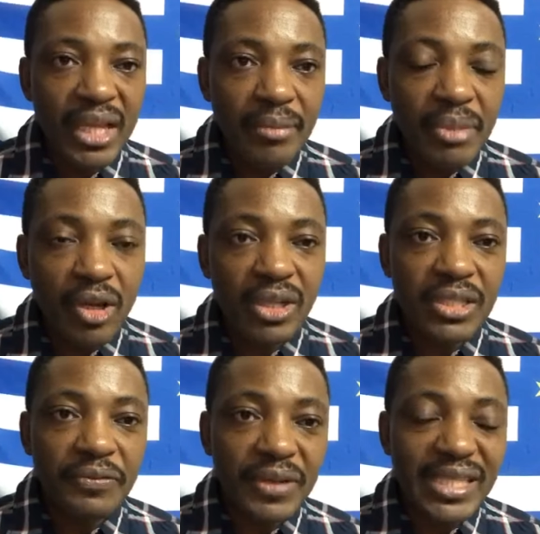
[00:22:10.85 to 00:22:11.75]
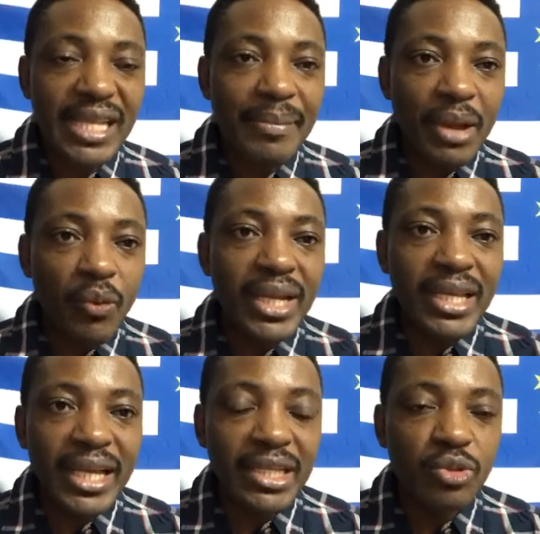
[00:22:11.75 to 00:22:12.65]
because the first time I went
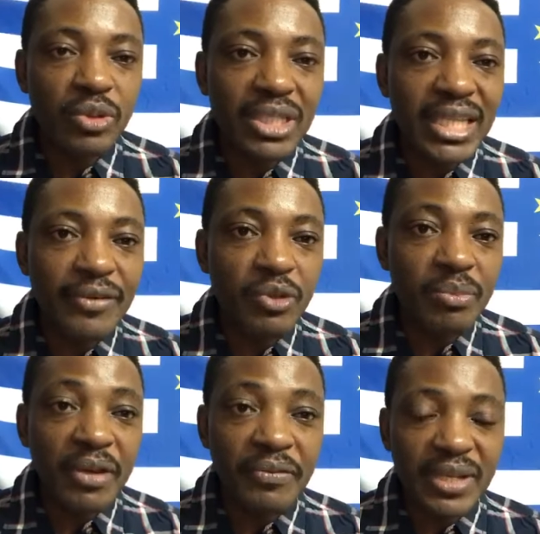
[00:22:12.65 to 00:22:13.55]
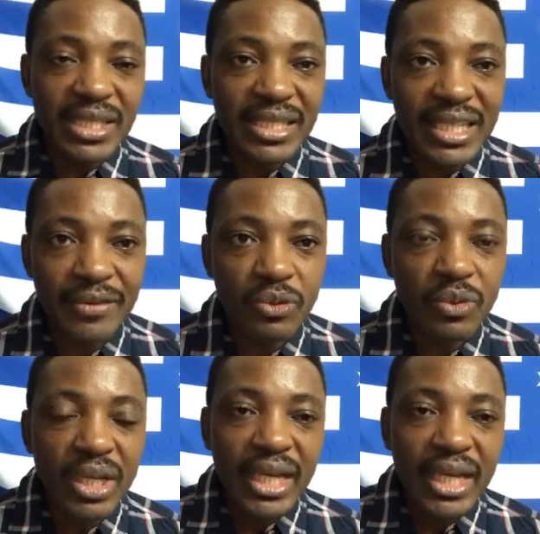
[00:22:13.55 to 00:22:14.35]
there to interview, in my first interview,